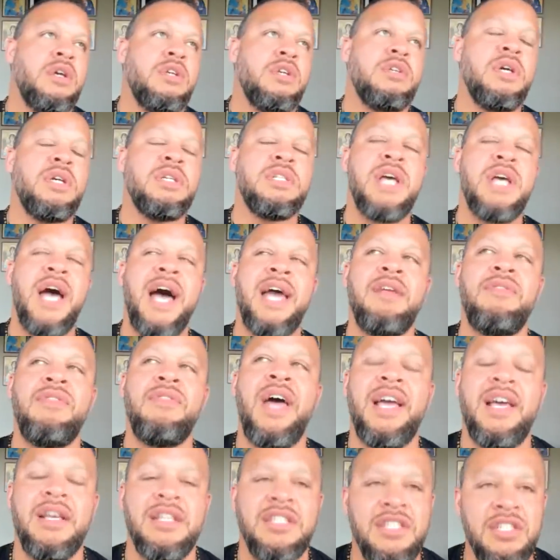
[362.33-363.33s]
So it's kind of
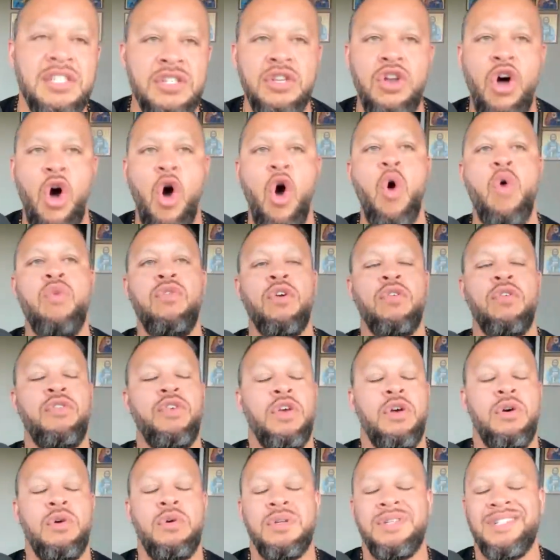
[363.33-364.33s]
like a, just an
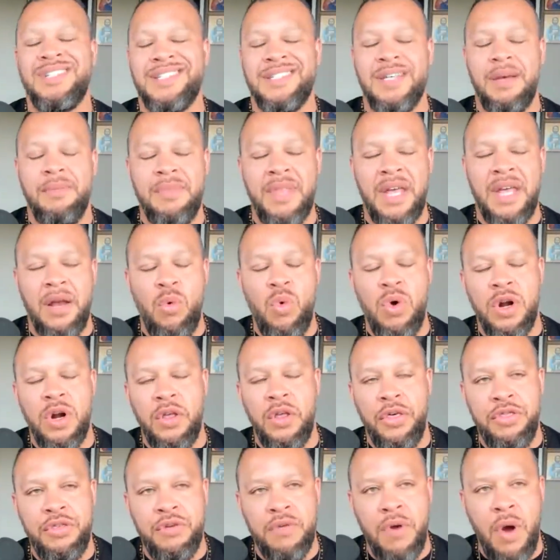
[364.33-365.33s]
overview and just something that I wanted
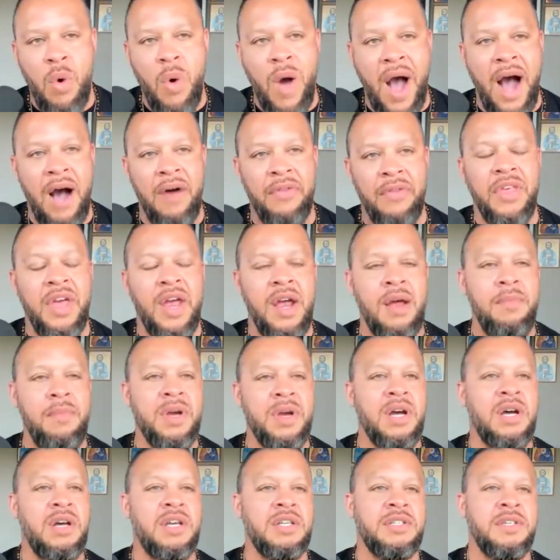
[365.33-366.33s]
to throw out there
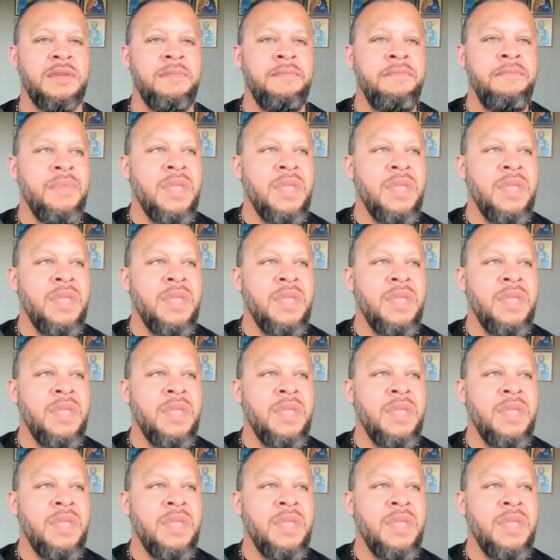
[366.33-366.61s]
because